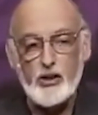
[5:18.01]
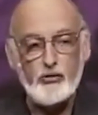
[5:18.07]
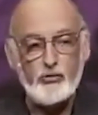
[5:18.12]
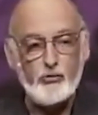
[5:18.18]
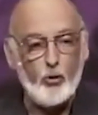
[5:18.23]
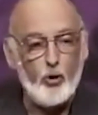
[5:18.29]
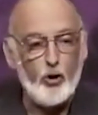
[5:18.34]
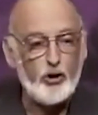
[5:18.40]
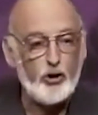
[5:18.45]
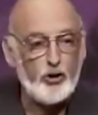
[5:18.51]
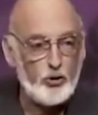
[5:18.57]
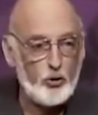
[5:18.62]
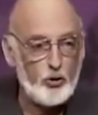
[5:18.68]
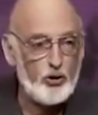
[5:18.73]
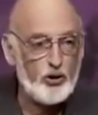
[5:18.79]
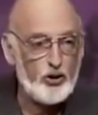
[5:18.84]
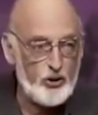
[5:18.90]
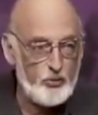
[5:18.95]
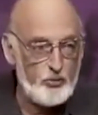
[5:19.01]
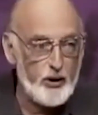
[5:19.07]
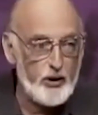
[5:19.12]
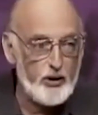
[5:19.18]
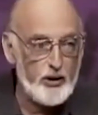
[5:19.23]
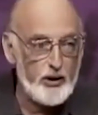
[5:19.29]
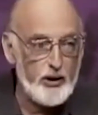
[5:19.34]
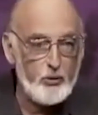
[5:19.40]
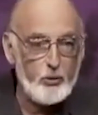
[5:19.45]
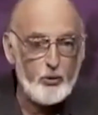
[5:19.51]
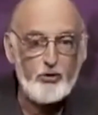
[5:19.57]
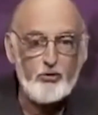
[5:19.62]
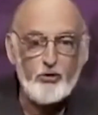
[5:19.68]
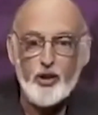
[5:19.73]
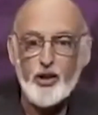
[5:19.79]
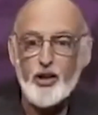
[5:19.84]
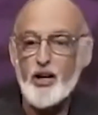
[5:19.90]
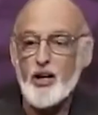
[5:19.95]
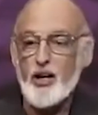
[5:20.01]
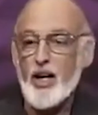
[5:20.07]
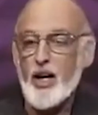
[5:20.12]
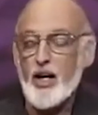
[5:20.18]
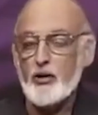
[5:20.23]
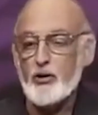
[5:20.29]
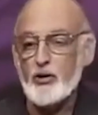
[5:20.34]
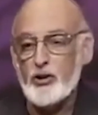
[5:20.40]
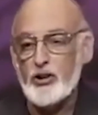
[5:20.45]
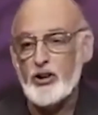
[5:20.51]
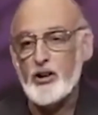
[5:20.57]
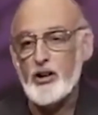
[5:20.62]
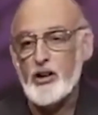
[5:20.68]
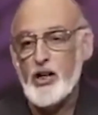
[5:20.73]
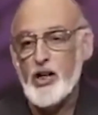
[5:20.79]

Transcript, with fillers: divorce or stability with very high accuracy.